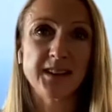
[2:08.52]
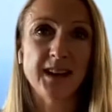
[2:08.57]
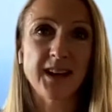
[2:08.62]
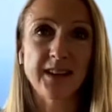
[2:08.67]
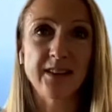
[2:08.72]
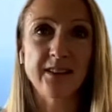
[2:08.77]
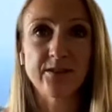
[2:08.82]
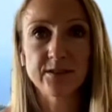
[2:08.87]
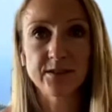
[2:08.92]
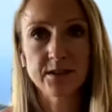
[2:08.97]

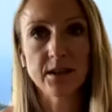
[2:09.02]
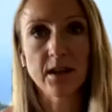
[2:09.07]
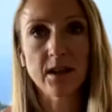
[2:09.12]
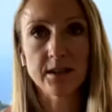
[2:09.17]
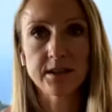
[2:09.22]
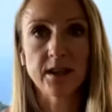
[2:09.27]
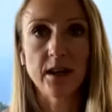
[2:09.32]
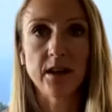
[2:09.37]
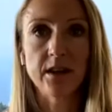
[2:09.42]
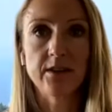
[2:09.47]
kind of
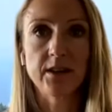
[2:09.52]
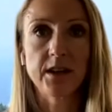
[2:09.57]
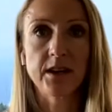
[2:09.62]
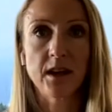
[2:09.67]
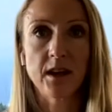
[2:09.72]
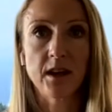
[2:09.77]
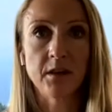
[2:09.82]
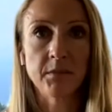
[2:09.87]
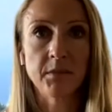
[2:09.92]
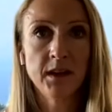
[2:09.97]
start to
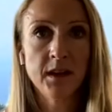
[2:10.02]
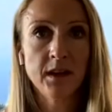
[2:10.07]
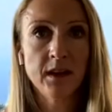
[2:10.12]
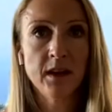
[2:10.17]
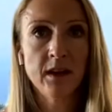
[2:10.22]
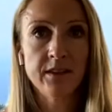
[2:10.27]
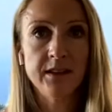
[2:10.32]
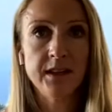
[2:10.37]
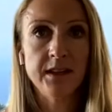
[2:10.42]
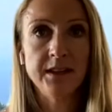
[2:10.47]
overcome
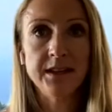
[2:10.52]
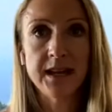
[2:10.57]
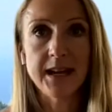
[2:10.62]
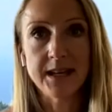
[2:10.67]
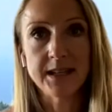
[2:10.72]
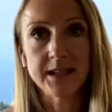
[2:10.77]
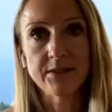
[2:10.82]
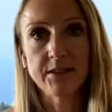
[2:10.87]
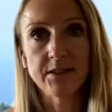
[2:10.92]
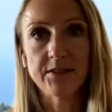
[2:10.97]
the
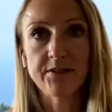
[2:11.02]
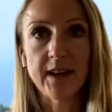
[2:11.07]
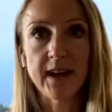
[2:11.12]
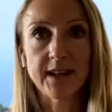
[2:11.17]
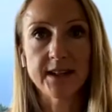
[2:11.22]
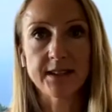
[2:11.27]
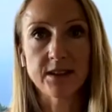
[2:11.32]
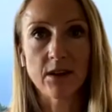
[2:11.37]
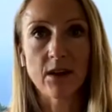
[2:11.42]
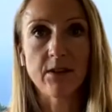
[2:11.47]
negative
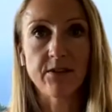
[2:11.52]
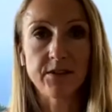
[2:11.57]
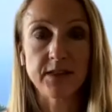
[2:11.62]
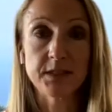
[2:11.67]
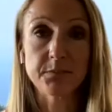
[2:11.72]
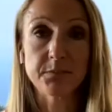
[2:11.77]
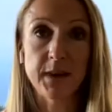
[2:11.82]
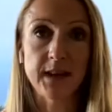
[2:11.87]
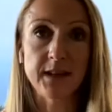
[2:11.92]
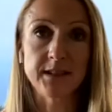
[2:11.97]
effects of
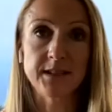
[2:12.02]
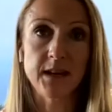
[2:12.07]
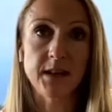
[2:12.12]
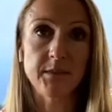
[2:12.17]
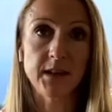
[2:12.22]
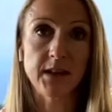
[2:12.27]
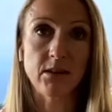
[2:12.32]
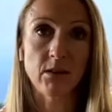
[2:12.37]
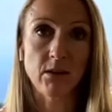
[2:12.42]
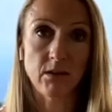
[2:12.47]
this
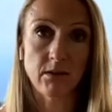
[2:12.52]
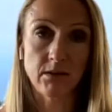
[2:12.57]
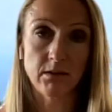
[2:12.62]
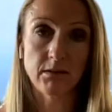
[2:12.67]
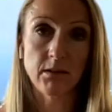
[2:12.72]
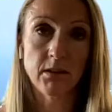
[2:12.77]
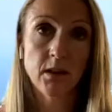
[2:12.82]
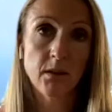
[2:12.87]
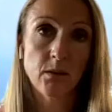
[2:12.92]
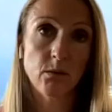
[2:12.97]
pandemic
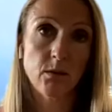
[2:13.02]
on